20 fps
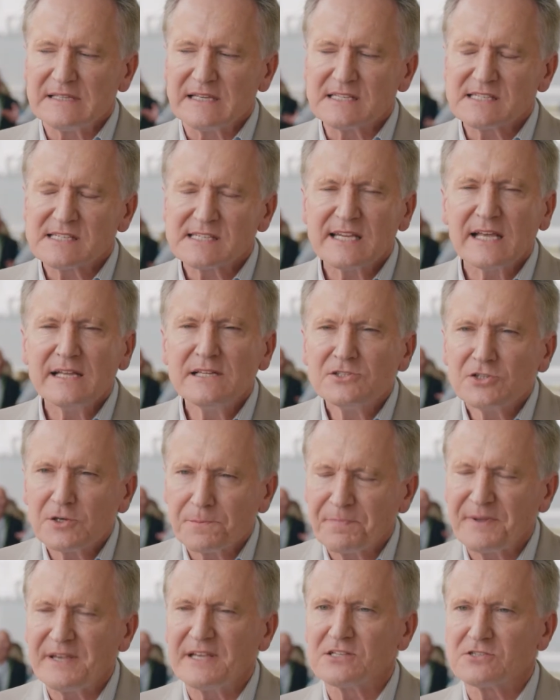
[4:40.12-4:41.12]

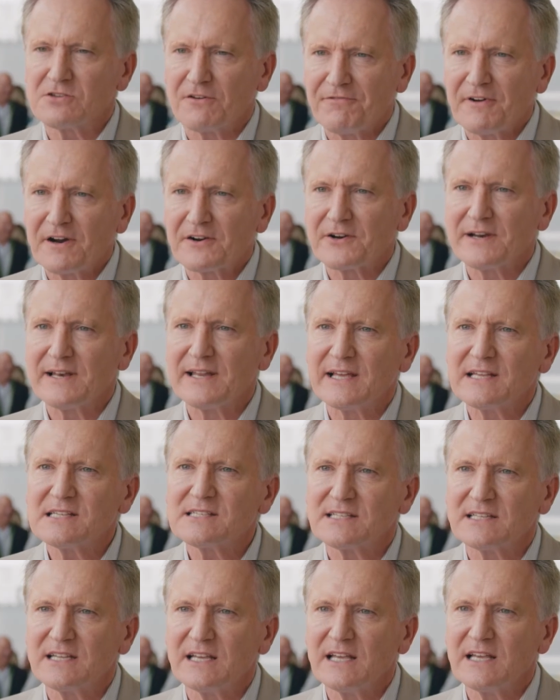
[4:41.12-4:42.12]
centerpiece of
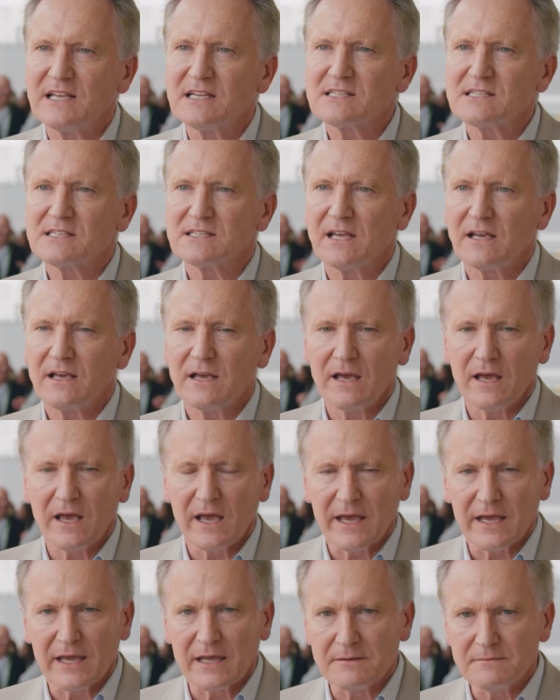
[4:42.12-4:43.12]
RLS is
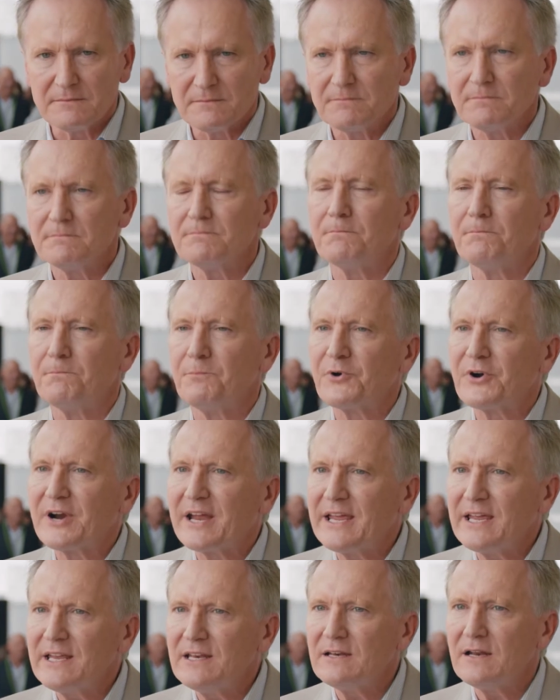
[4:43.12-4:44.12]
a
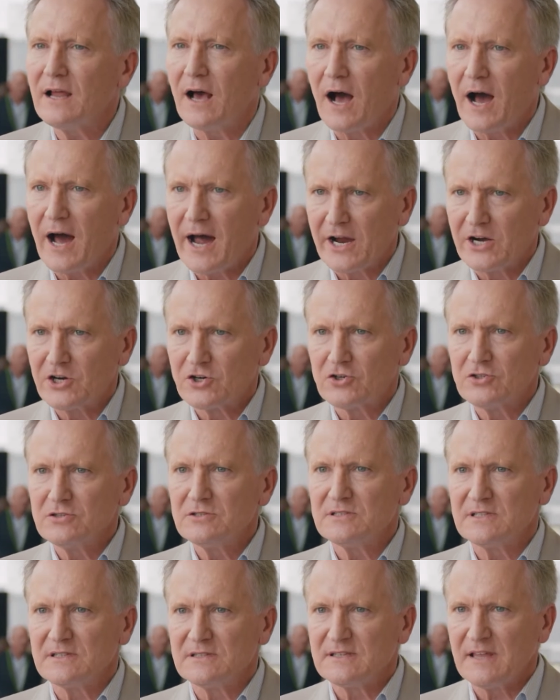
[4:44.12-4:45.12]
brain
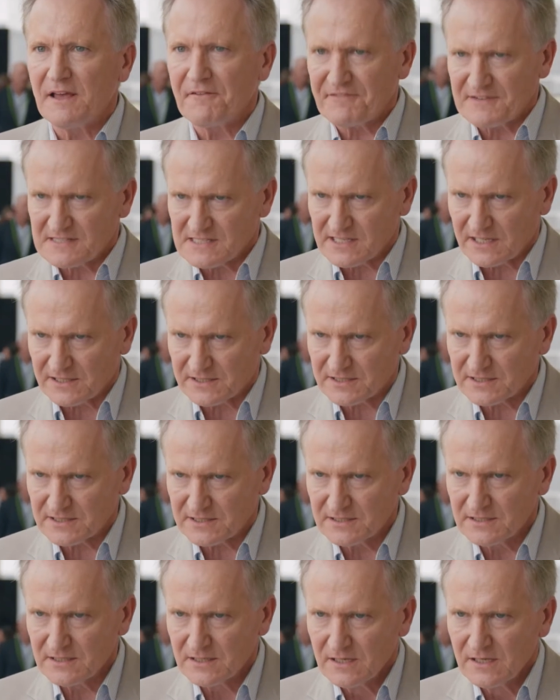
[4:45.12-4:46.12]
iron deficit,
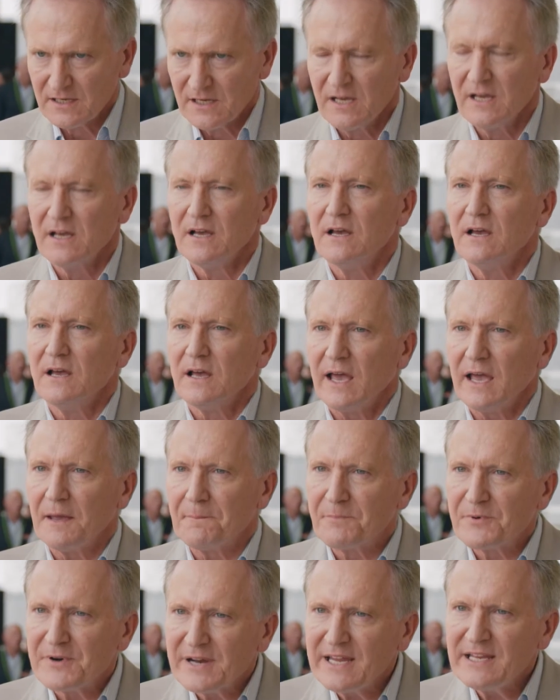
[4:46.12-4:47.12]
a
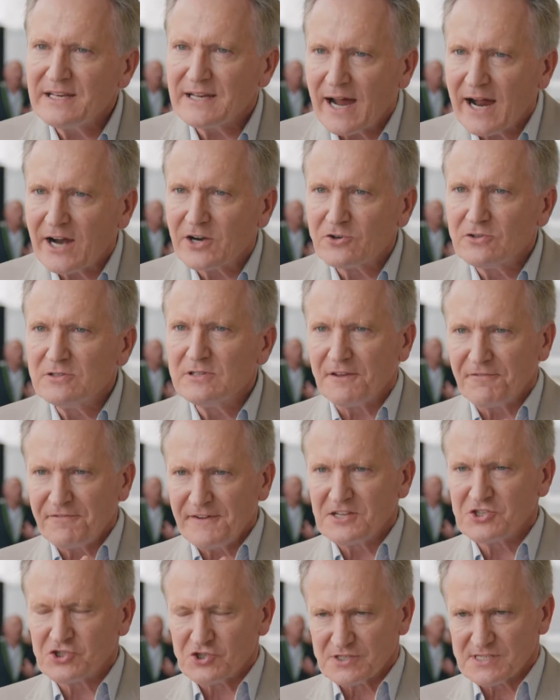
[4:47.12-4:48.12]
brain iron
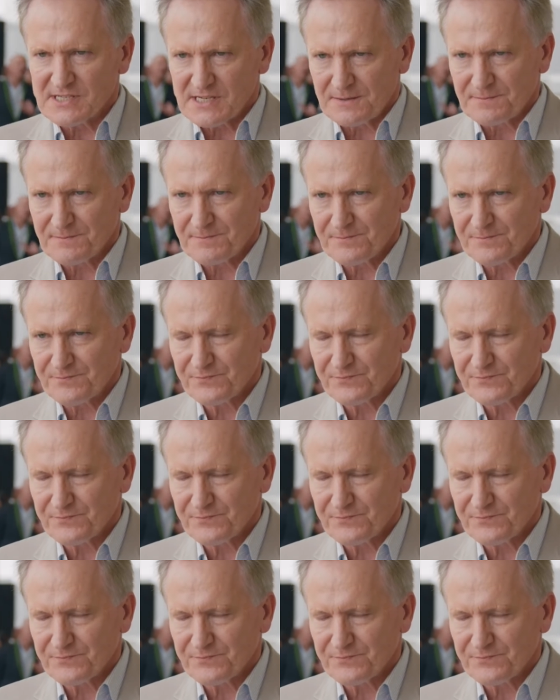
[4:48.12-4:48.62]
deficiency.